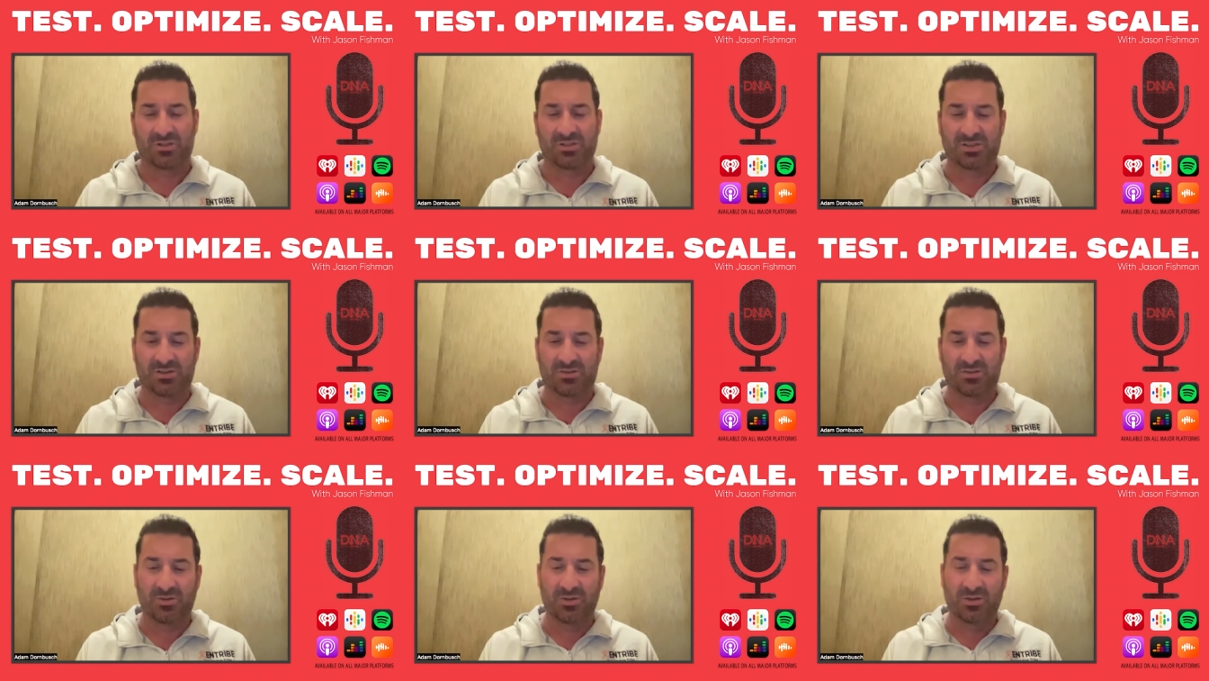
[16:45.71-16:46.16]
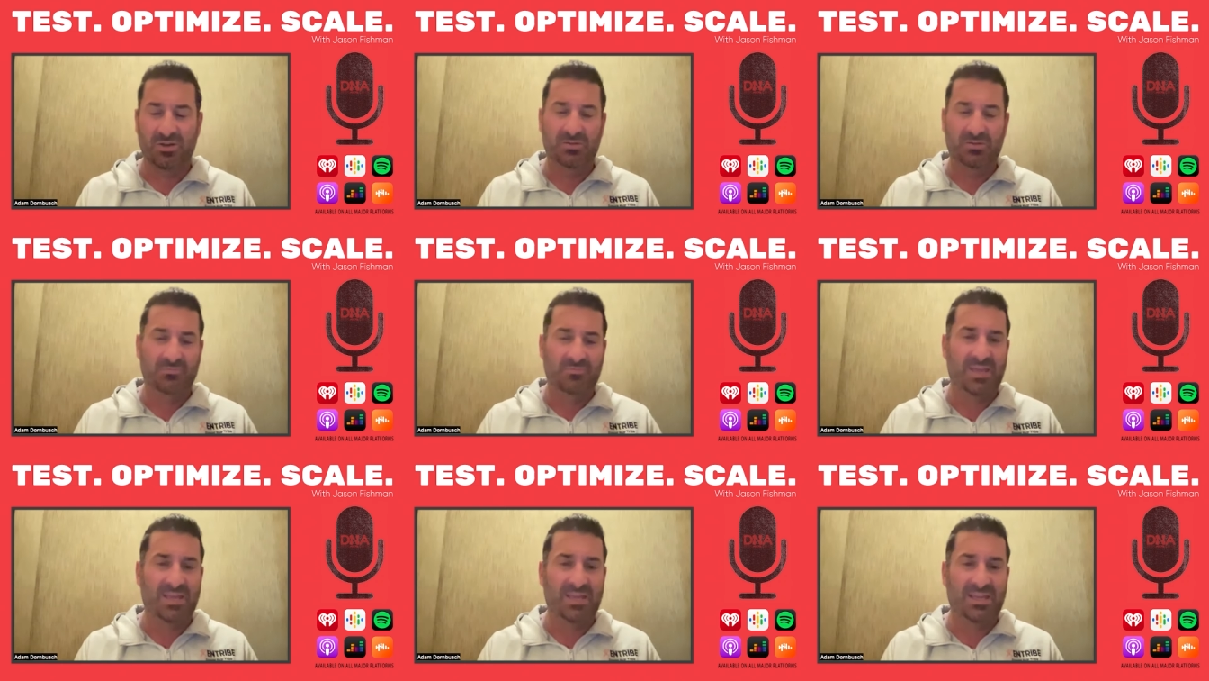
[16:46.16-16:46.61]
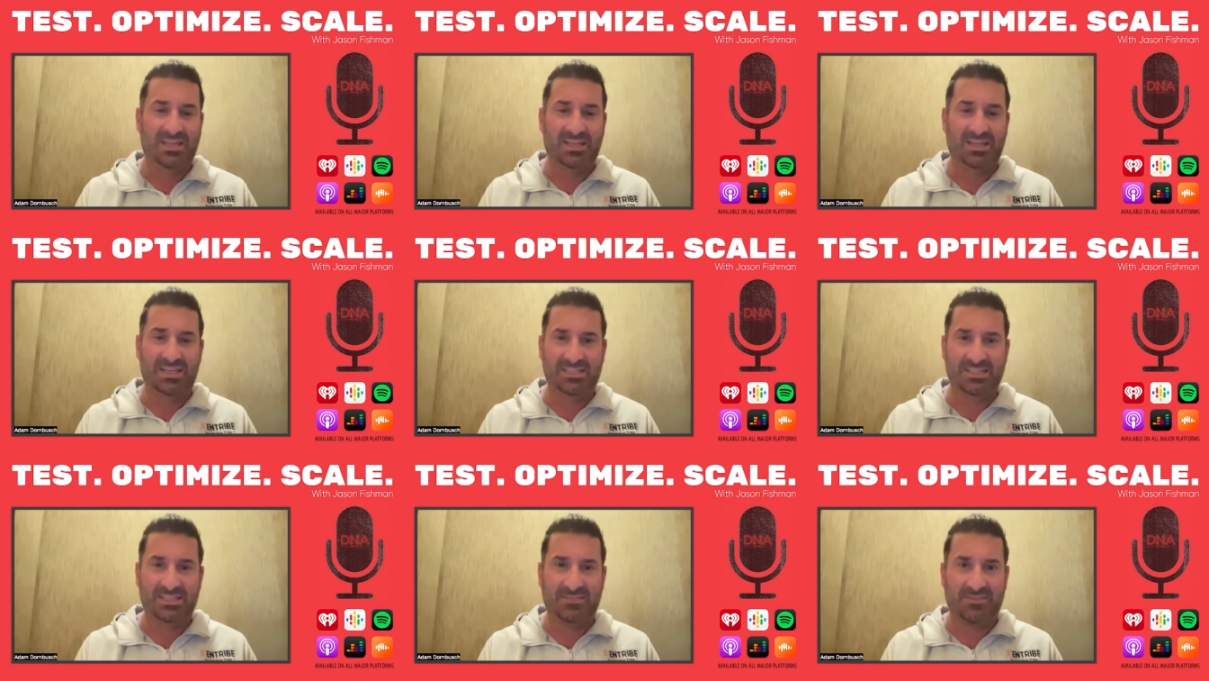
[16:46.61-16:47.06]
So make it
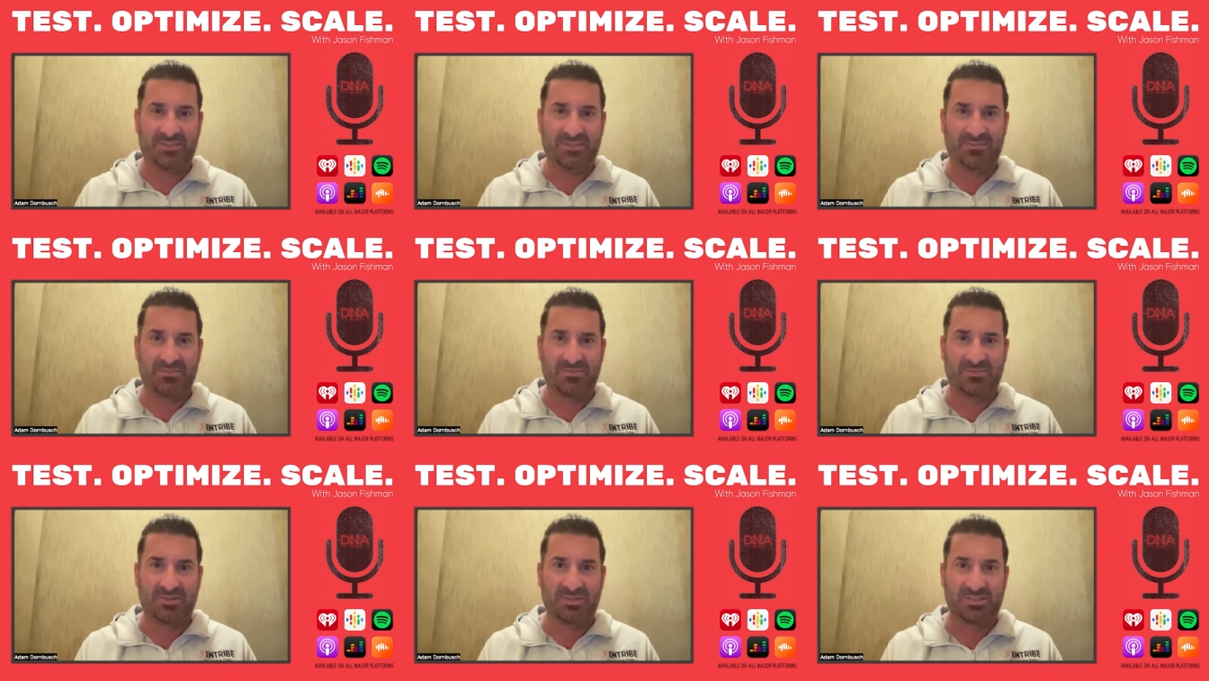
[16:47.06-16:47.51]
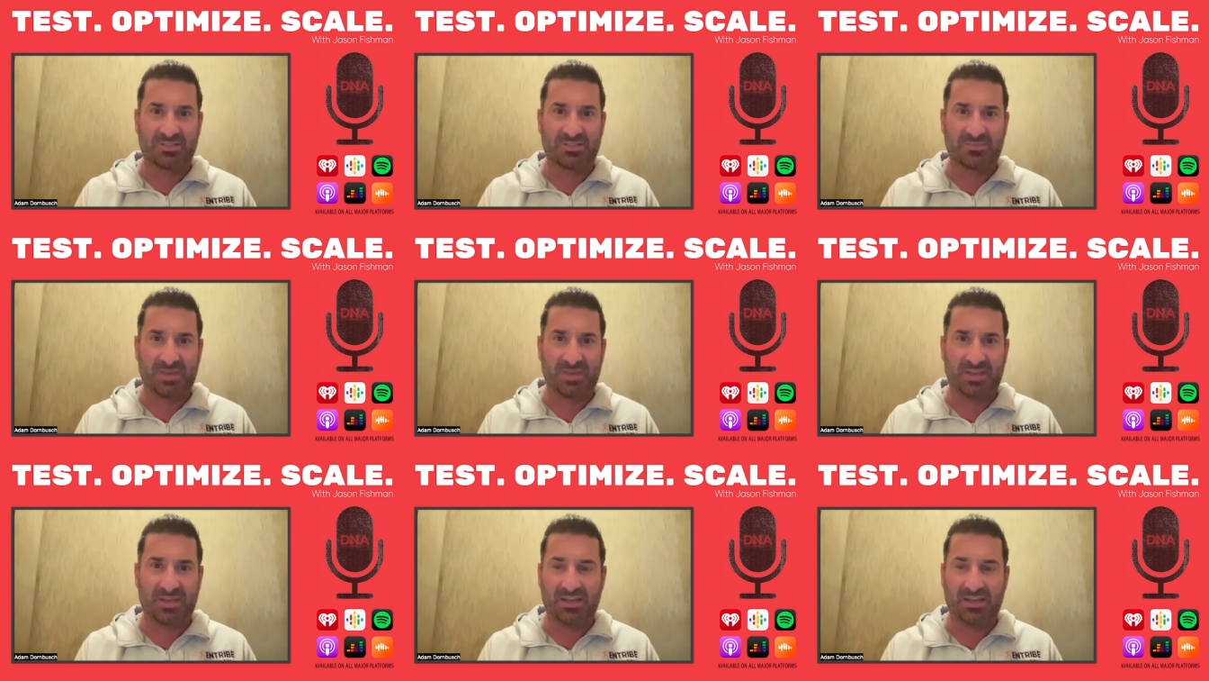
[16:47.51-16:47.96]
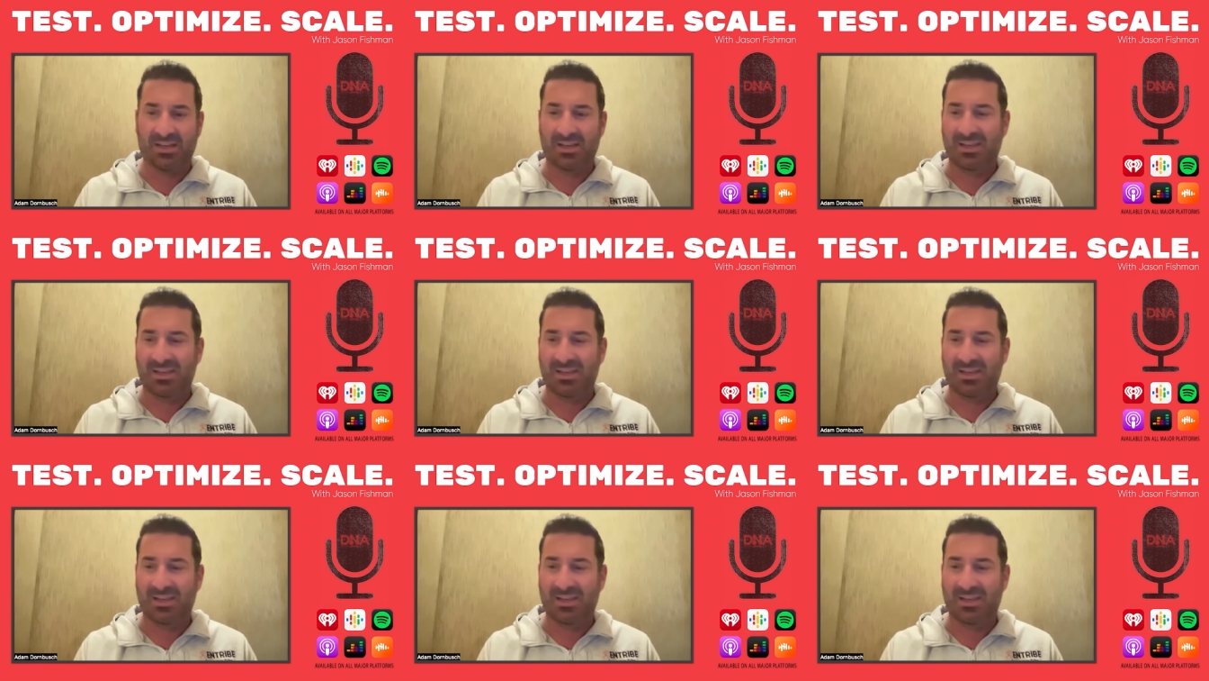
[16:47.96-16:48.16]
easy for them to participate.